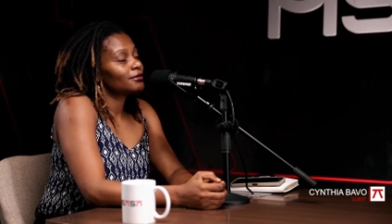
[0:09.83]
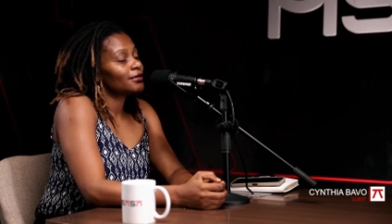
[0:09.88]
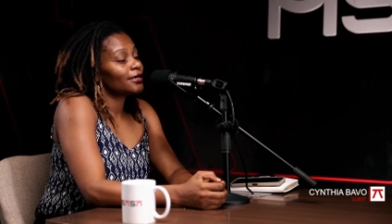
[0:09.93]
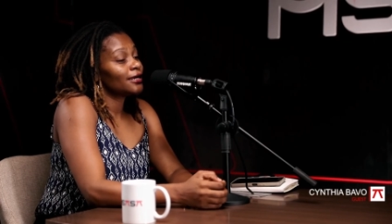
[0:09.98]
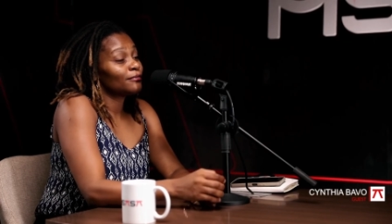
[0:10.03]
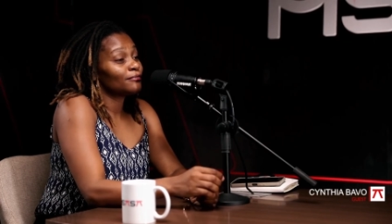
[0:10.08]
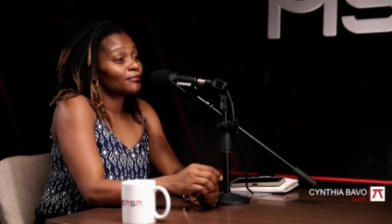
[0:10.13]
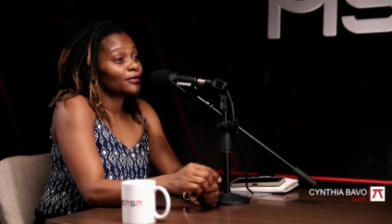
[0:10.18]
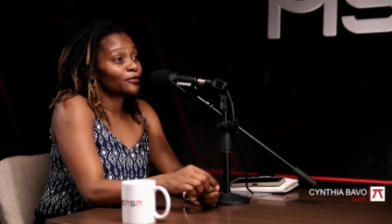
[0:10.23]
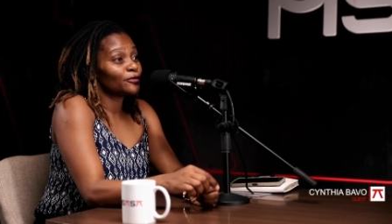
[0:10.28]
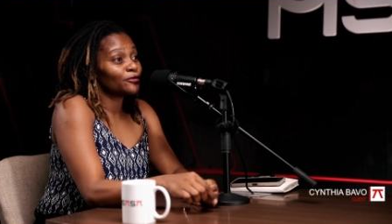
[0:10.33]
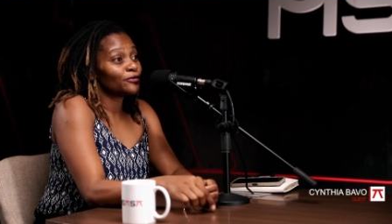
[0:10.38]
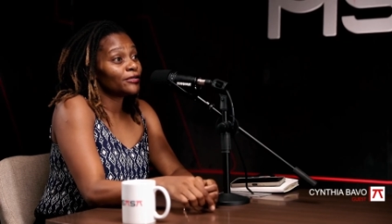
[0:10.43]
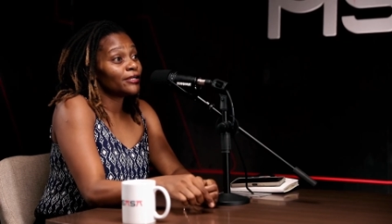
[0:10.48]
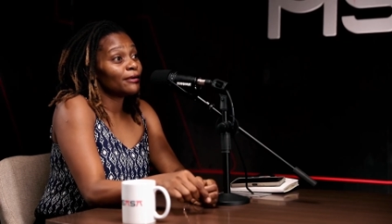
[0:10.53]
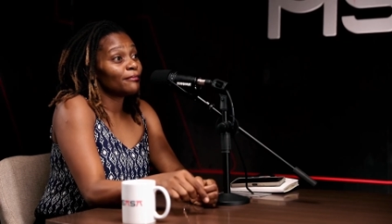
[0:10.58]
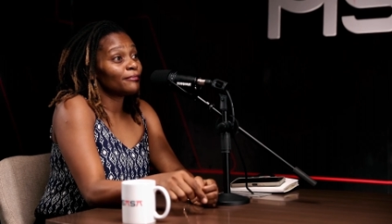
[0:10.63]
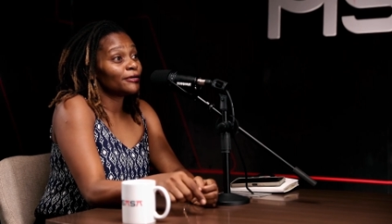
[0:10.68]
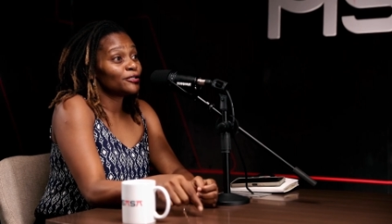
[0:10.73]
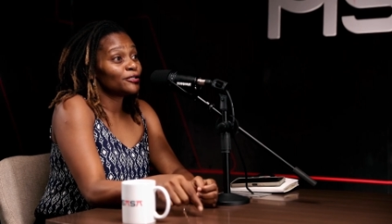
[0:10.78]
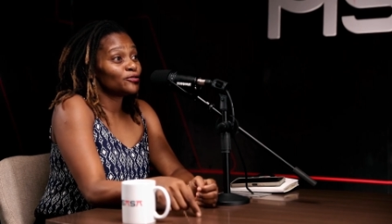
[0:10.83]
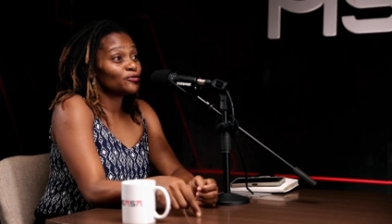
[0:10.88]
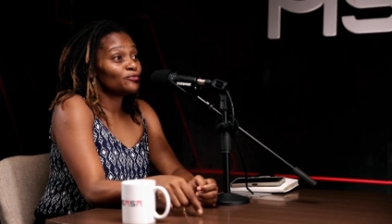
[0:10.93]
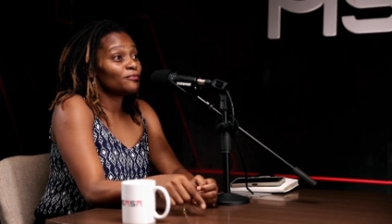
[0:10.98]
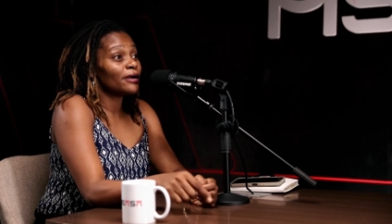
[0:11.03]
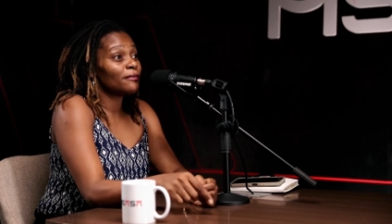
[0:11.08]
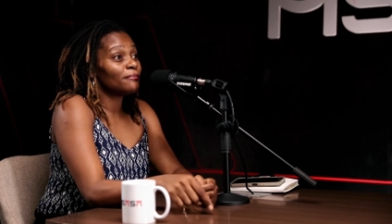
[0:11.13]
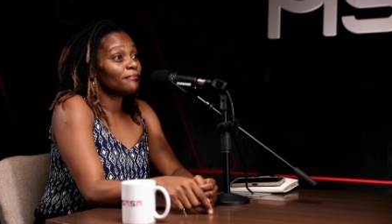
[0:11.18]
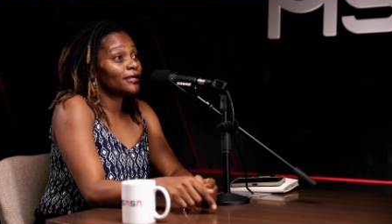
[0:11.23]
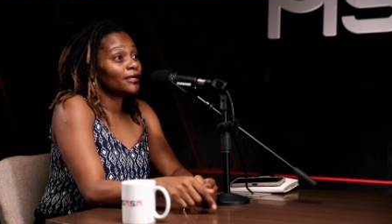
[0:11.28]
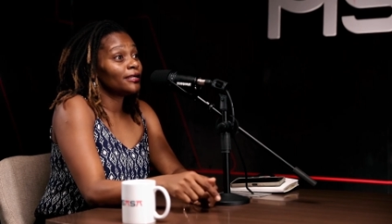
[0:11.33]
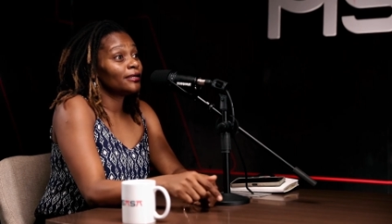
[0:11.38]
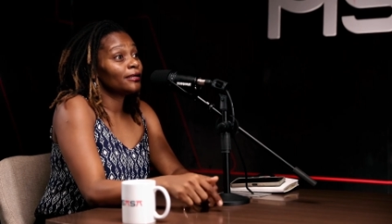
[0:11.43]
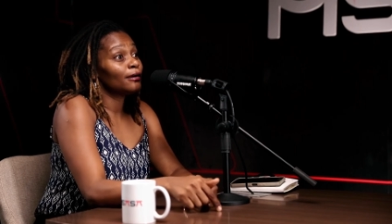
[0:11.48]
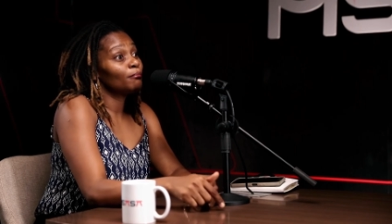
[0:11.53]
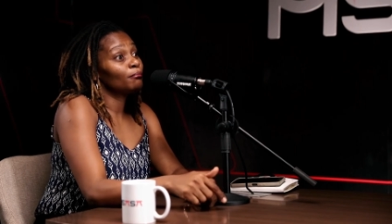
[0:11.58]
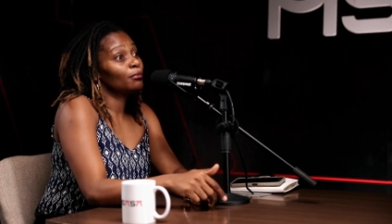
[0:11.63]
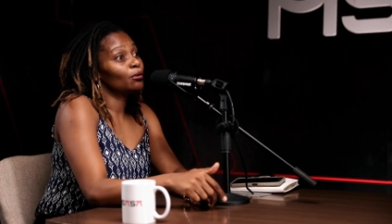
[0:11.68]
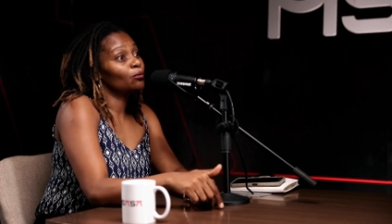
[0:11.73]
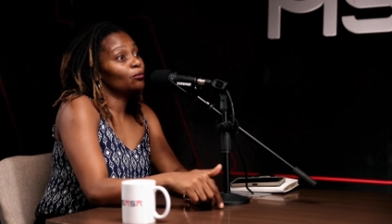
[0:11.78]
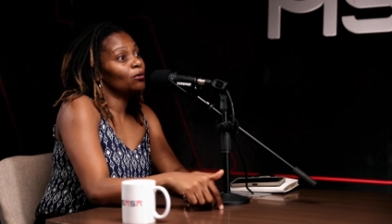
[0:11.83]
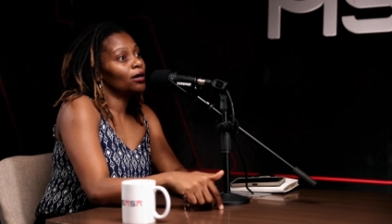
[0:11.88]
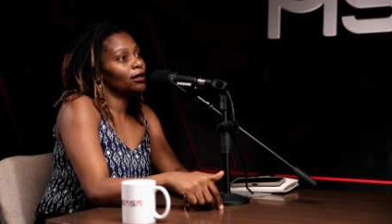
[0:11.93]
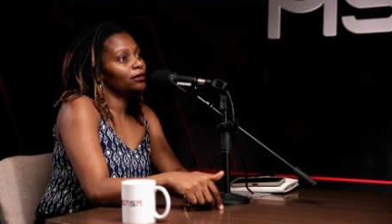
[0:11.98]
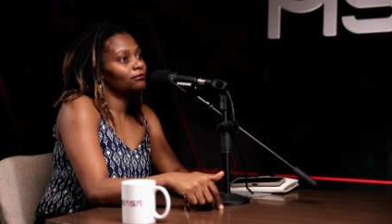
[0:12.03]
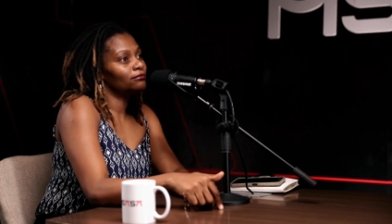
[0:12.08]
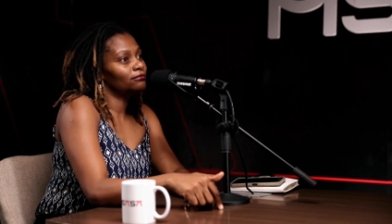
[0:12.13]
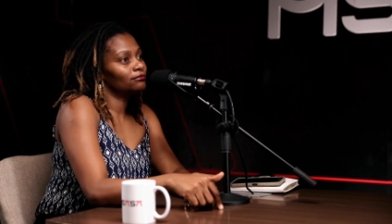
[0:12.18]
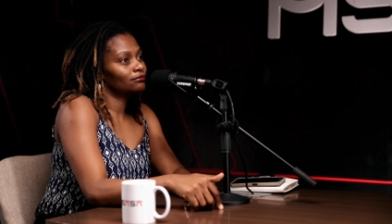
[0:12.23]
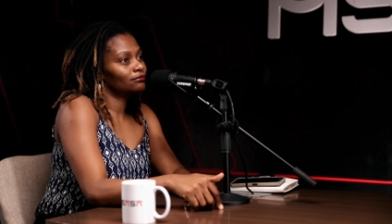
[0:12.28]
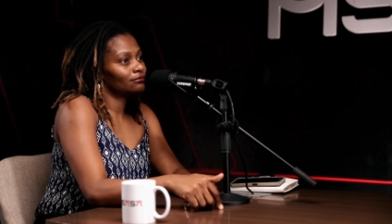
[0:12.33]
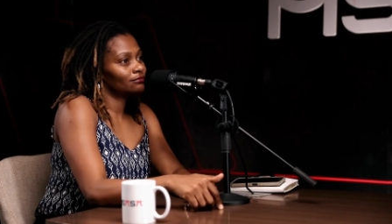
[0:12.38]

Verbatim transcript: that I'm a good number two by being number one.